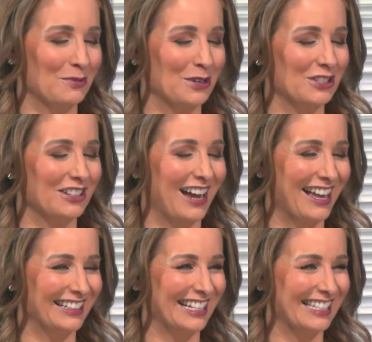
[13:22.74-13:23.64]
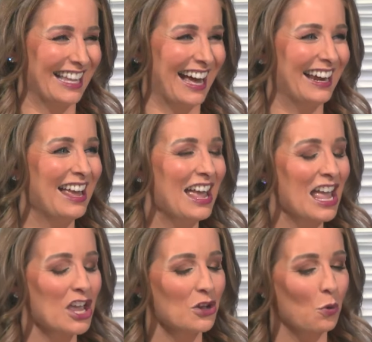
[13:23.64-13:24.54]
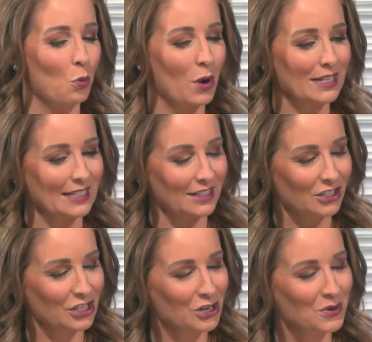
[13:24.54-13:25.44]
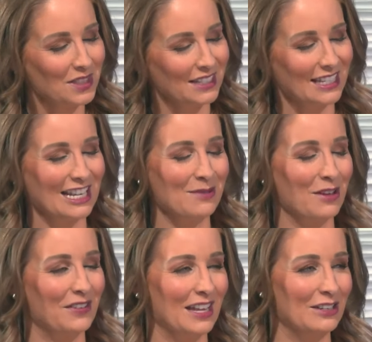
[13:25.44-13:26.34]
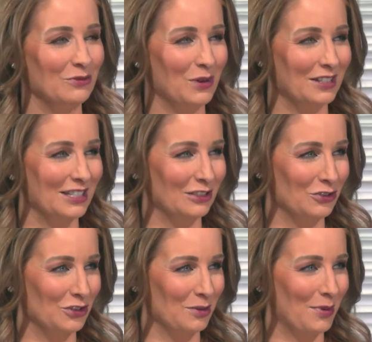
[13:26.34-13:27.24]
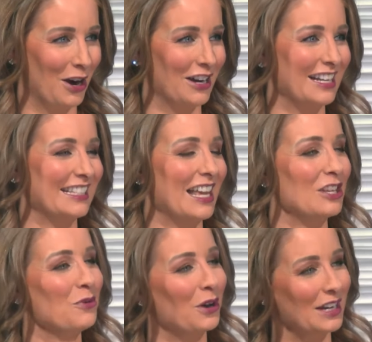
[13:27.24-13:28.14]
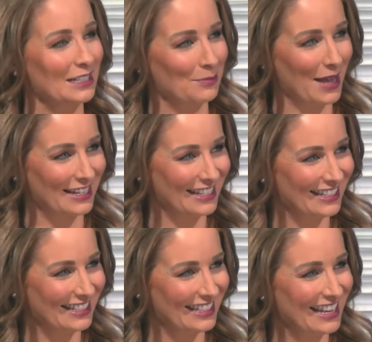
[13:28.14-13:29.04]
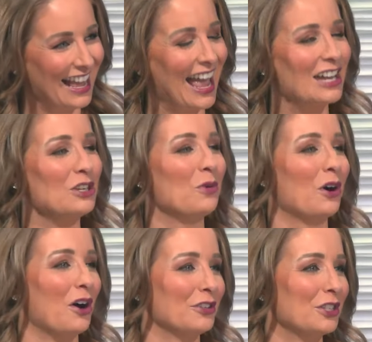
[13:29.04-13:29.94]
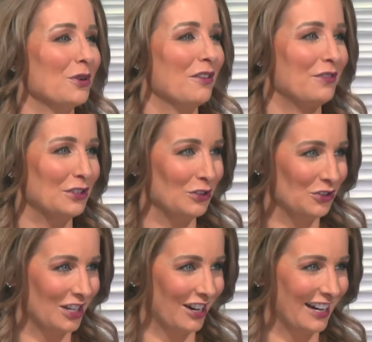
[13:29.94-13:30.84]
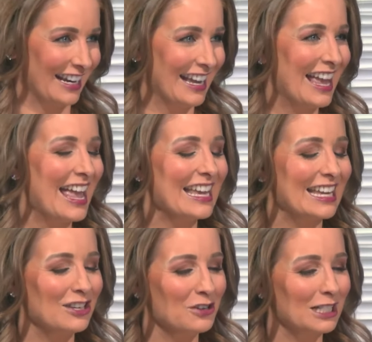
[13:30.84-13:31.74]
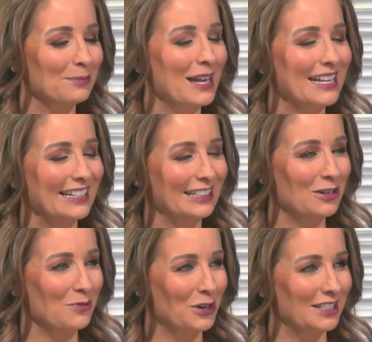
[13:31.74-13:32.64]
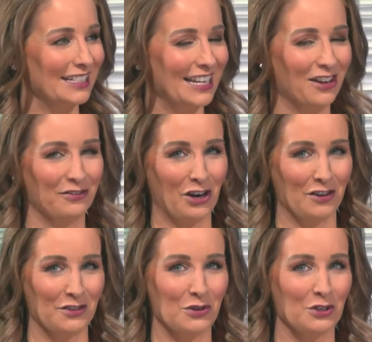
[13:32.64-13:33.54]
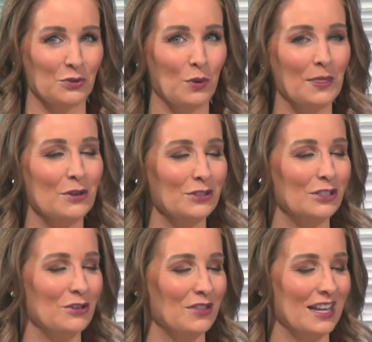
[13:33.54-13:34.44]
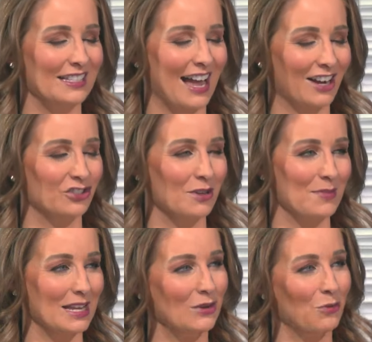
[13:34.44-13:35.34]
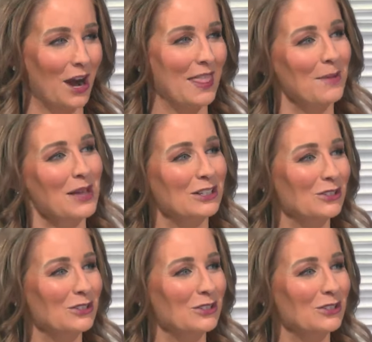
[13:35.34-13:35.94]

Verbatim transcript: commercial highlights that. What sets you and the team of Hidden Wealth Solution apart is that you are independent mm -hmm. and you are also a fiduciary. Yeah. Can you explain in a little more detail for our viewers what those two things actually mean and why that